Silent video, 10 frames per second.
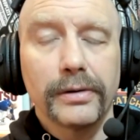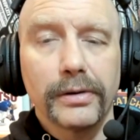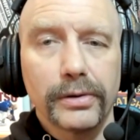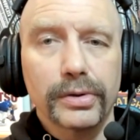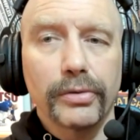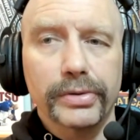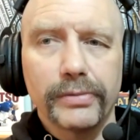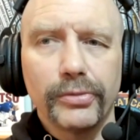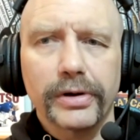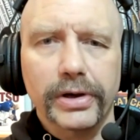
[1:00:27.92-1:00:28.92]
So was
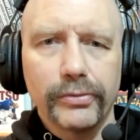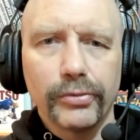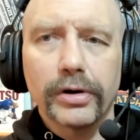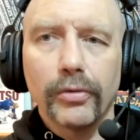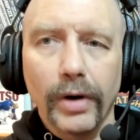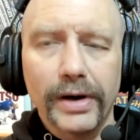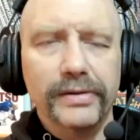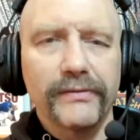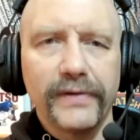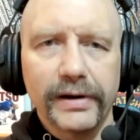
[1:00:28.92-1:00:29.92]
Kimura. Kimura was a
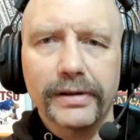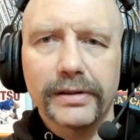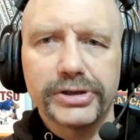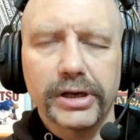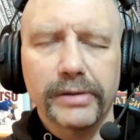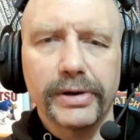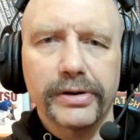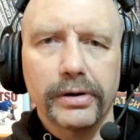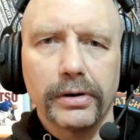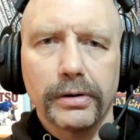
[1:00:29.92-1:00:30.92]
very legitimate
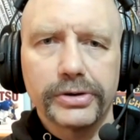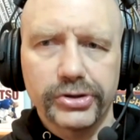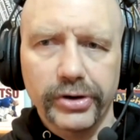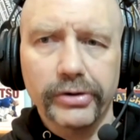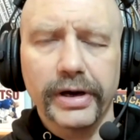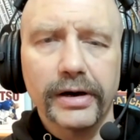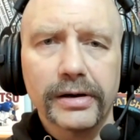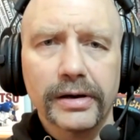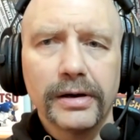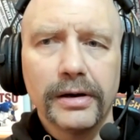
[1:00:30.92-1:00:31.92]
judoka,
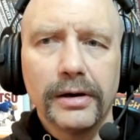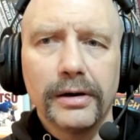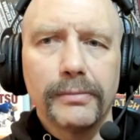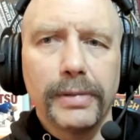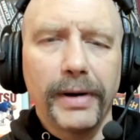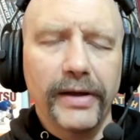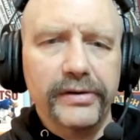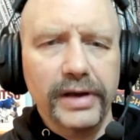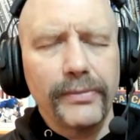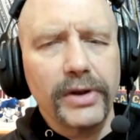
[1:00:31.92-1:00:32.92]
but by the
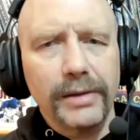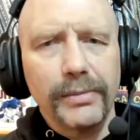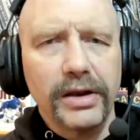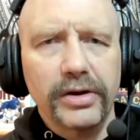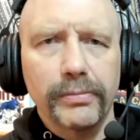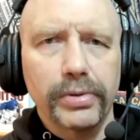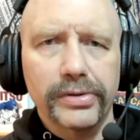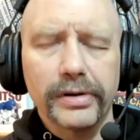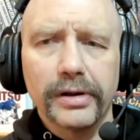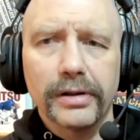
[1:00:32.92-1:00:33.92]
time that he made it to
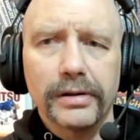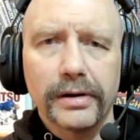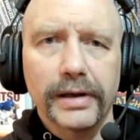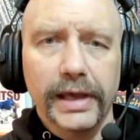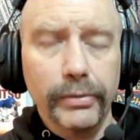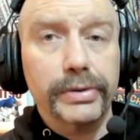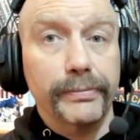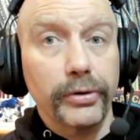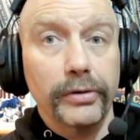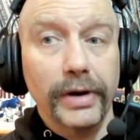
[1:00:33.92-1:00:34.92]
Brazil, he was a
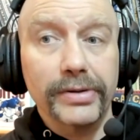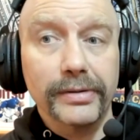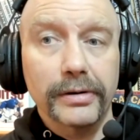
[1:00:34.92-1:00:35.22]
pro wrestler.